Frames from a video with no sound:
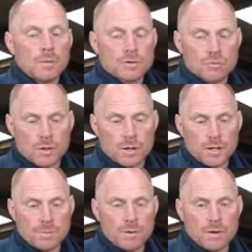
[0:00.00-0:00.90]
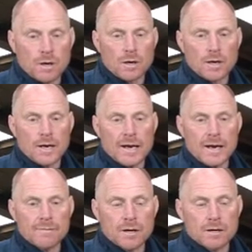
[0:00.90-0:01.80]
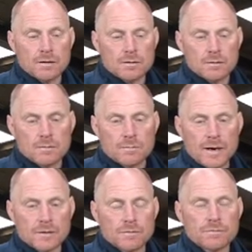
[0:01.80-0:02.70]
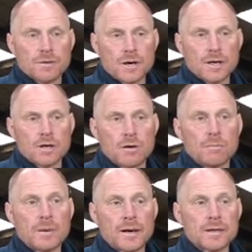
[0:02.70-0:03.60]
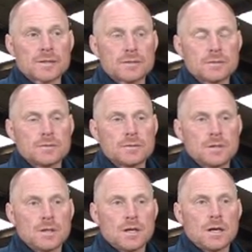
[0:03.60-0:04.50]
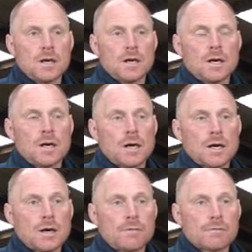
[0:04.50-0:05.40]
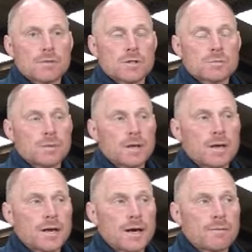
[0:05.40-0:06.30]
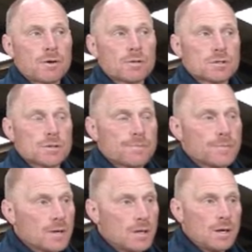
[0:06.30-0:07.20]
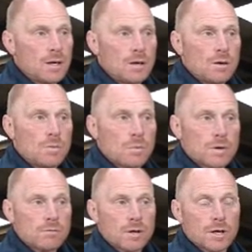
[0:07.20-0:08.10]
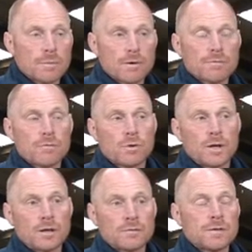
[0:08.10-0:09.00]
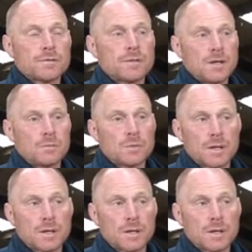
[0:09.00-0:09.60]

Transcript: We try and keep our calving pattern fairly compact. For the spring calvers, we're running about 14-15